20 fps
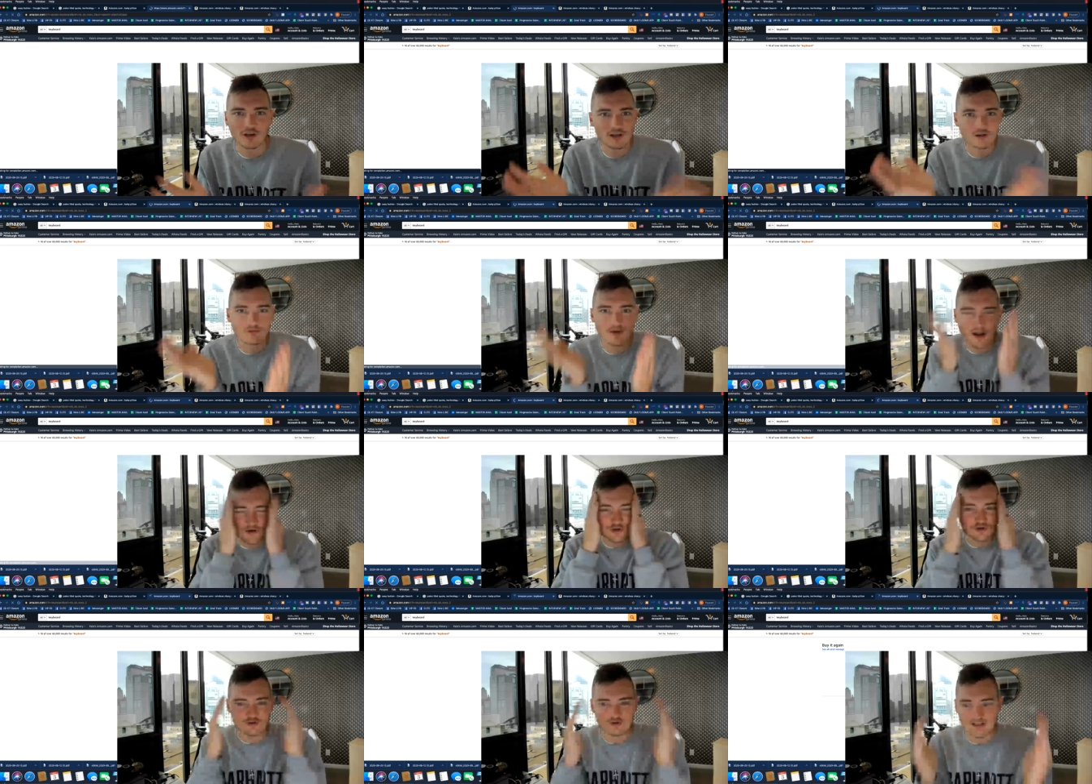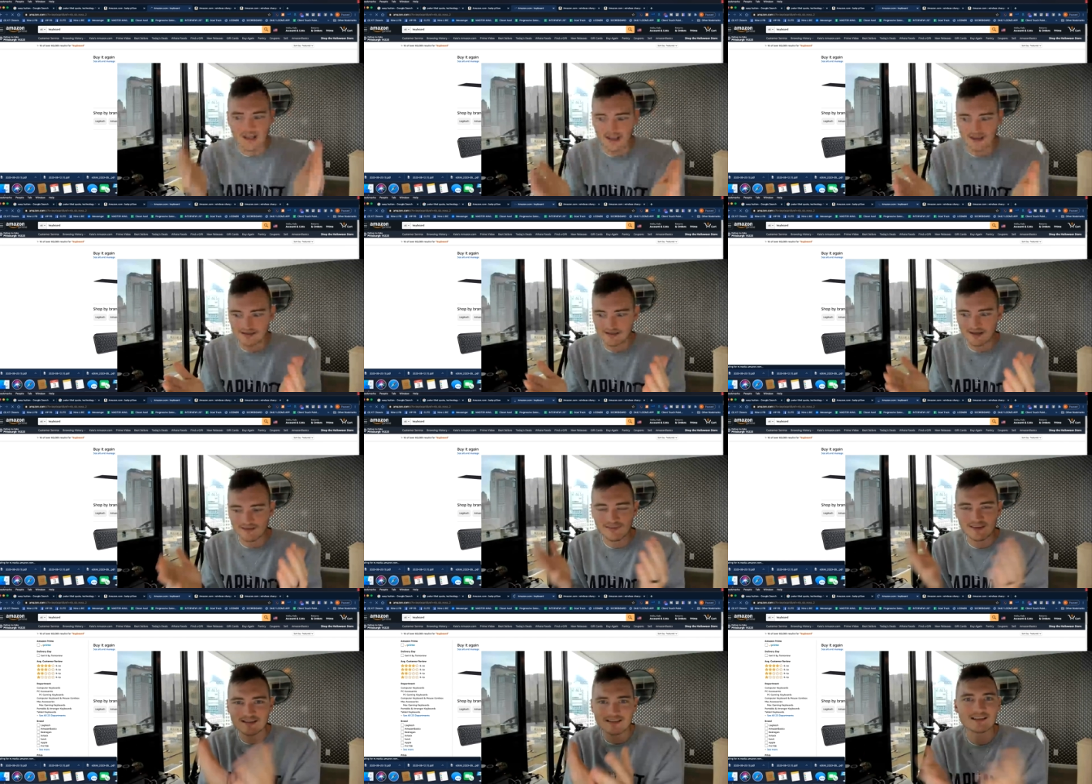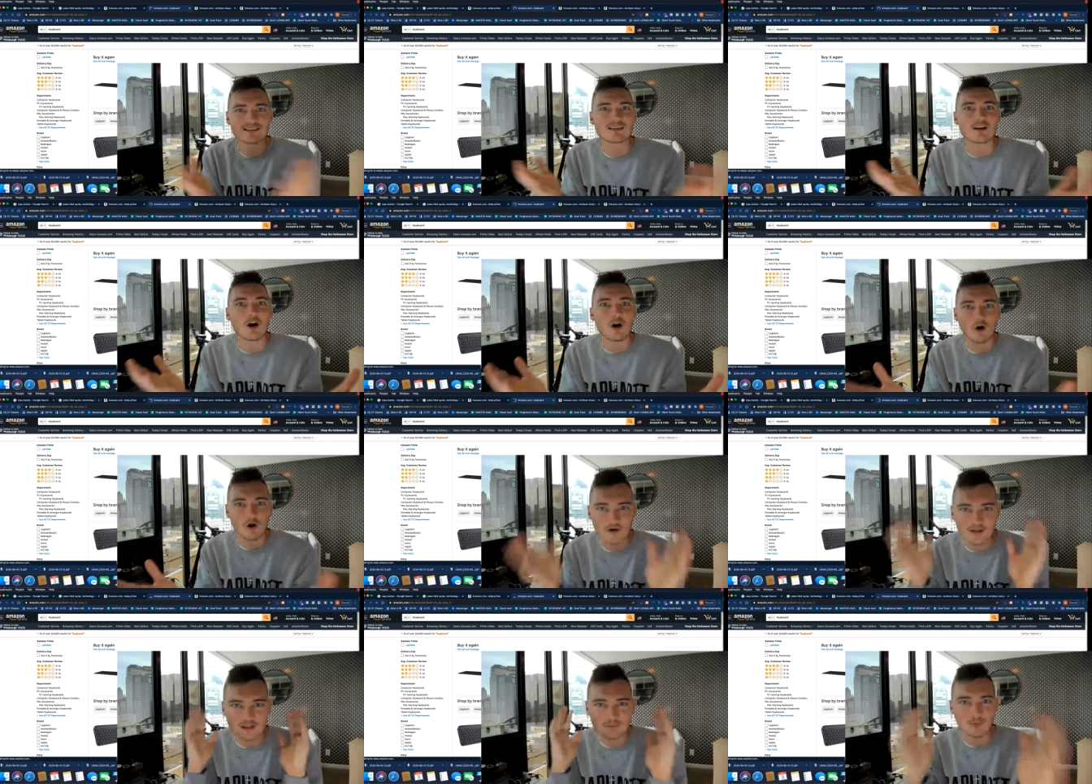around your desk, and this is the
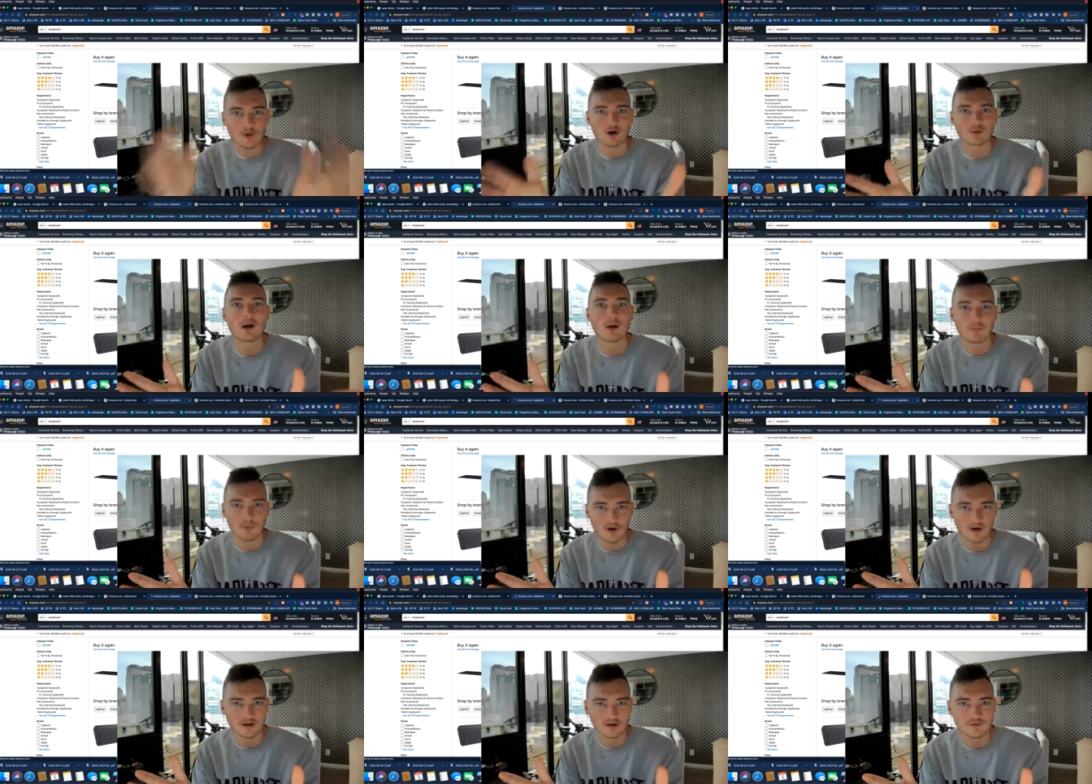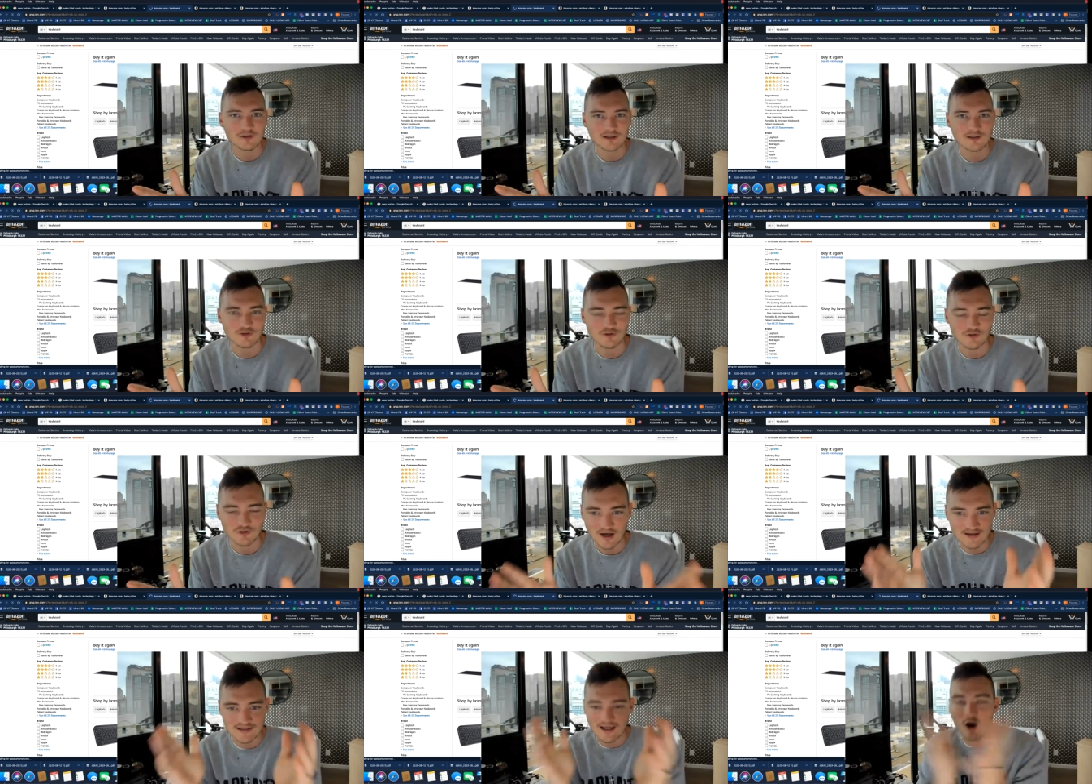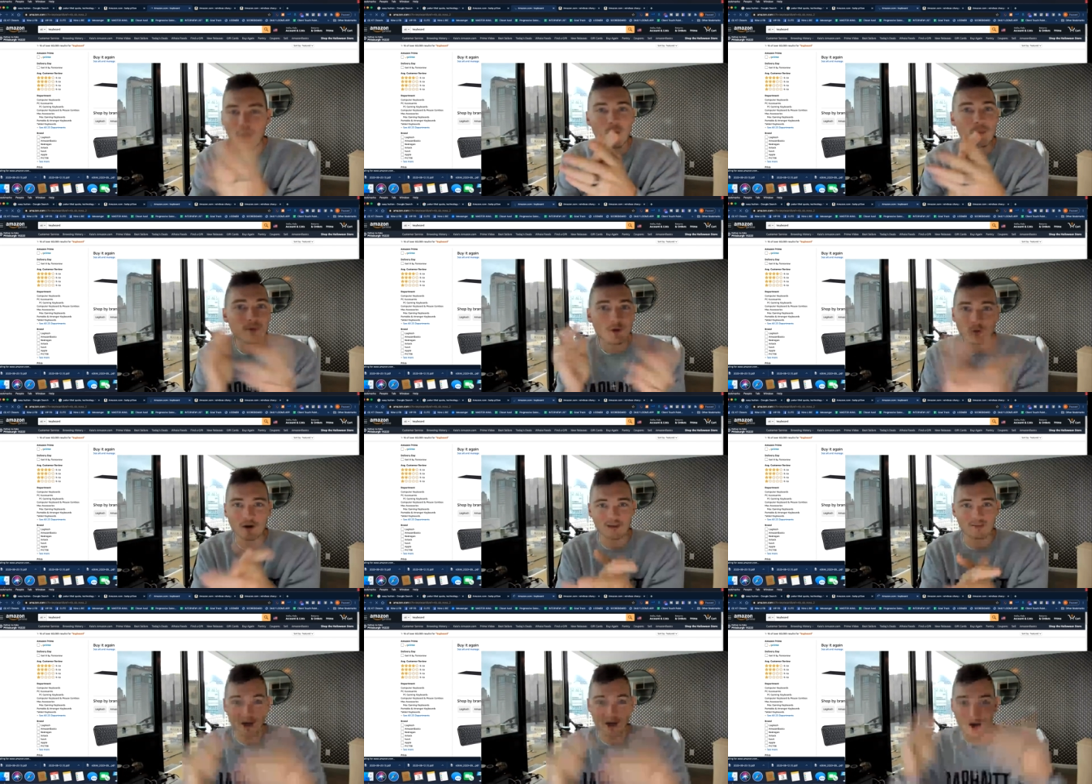hardest part about product research, guys. I hope you're
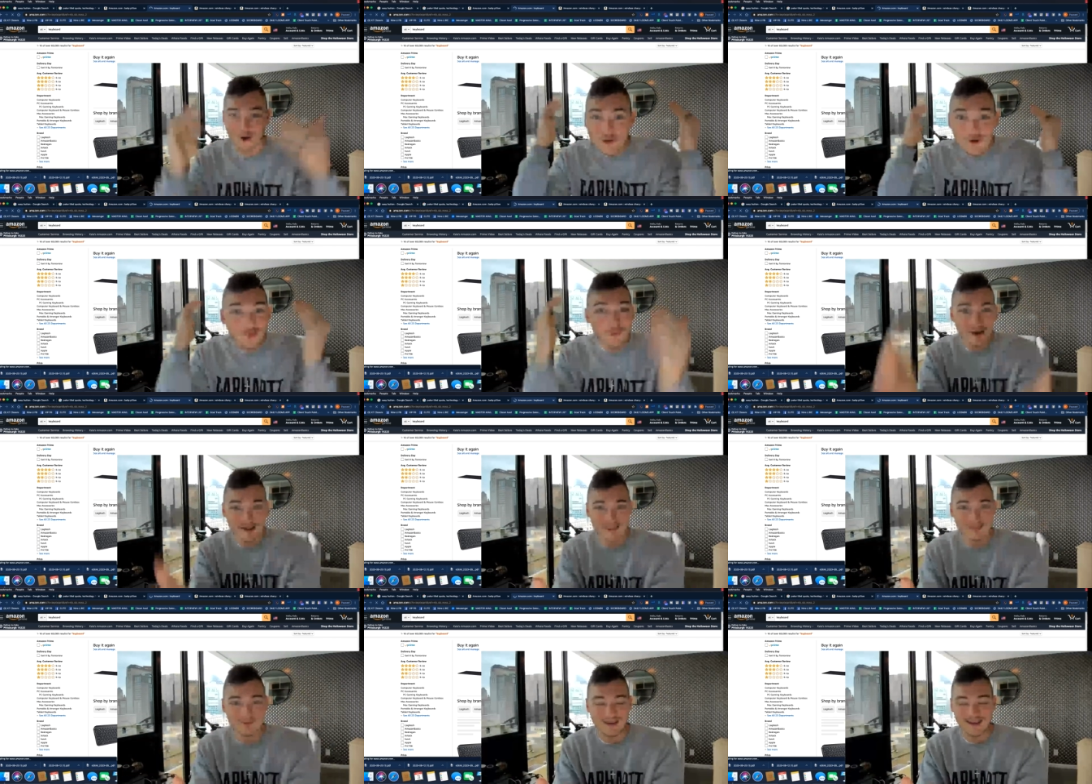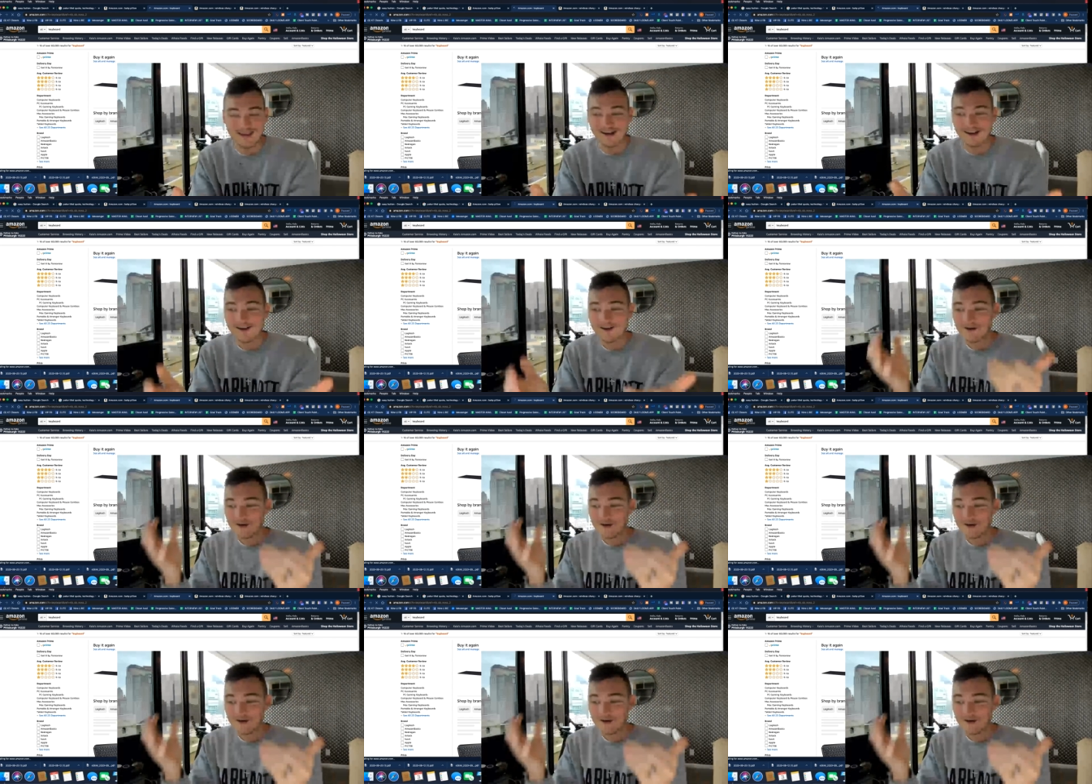with me. Are you with me?